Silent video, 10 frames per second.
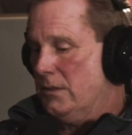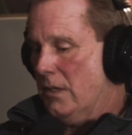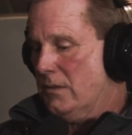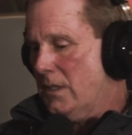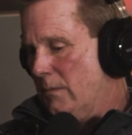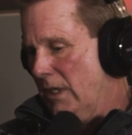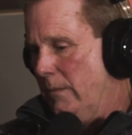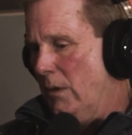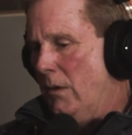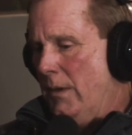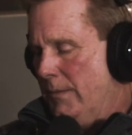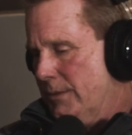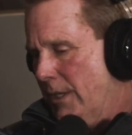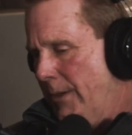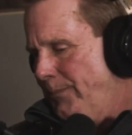So it was unbelievable.
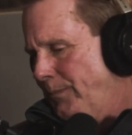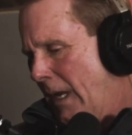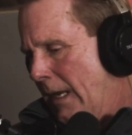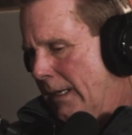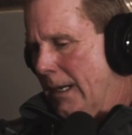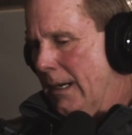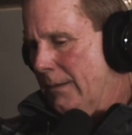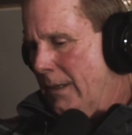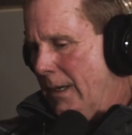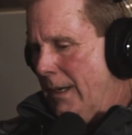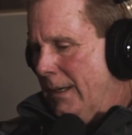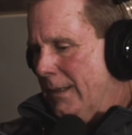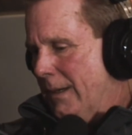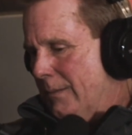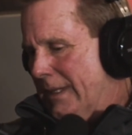So,
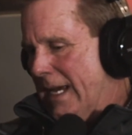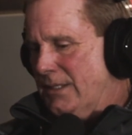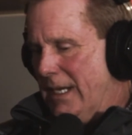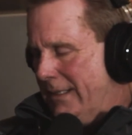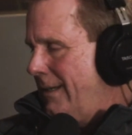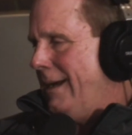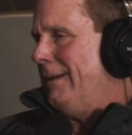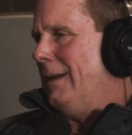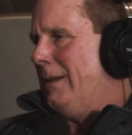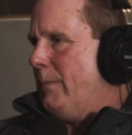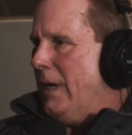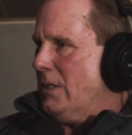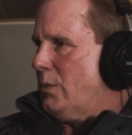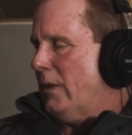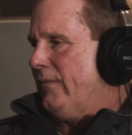with that said, the
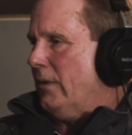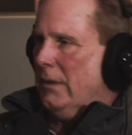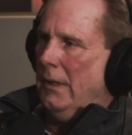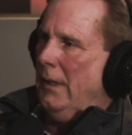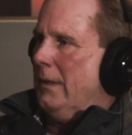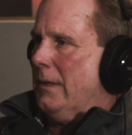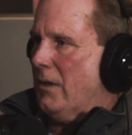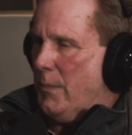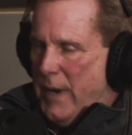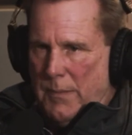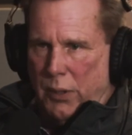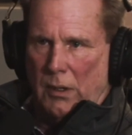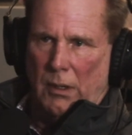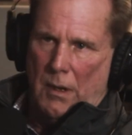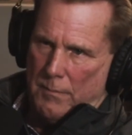P's were for the
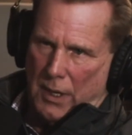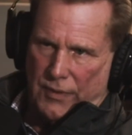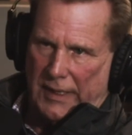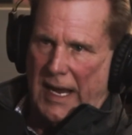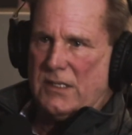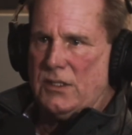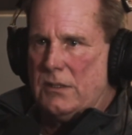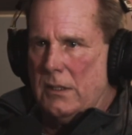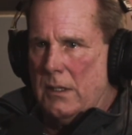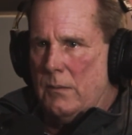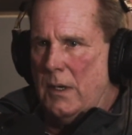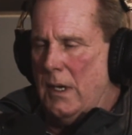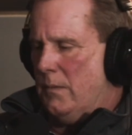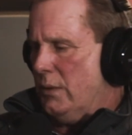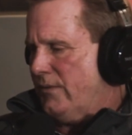people, but the guests,
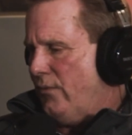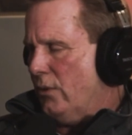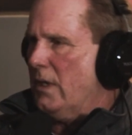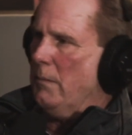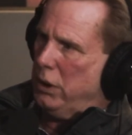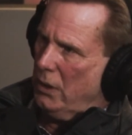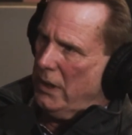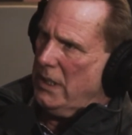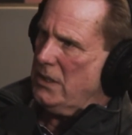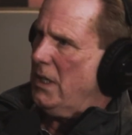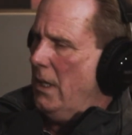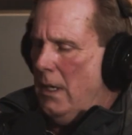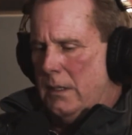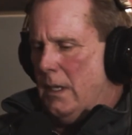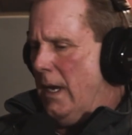it was for the employees,
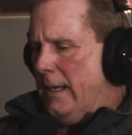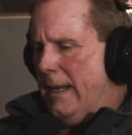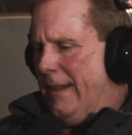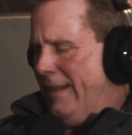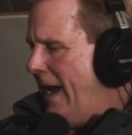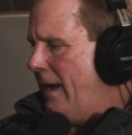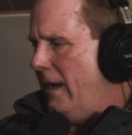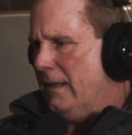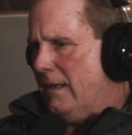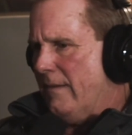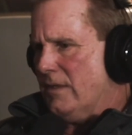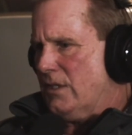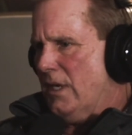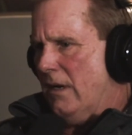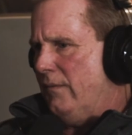and that in and of
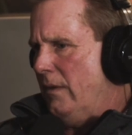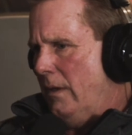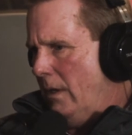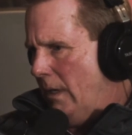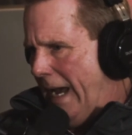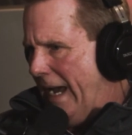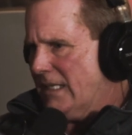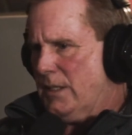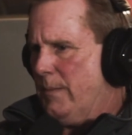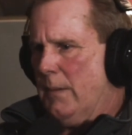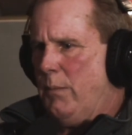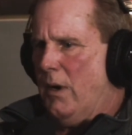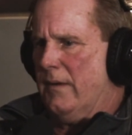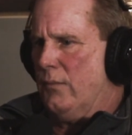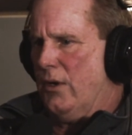itself has to be a
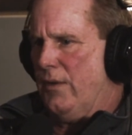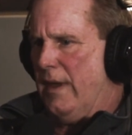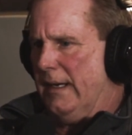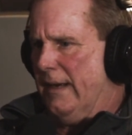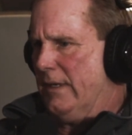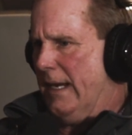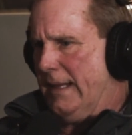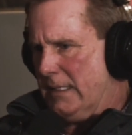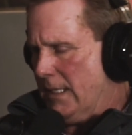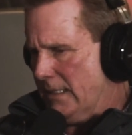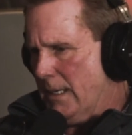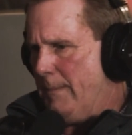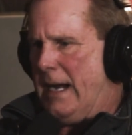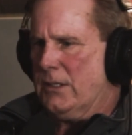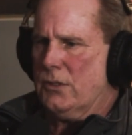part of what you're thinking every day. That's, as a
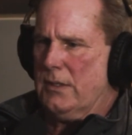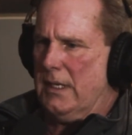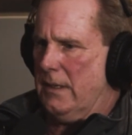manager,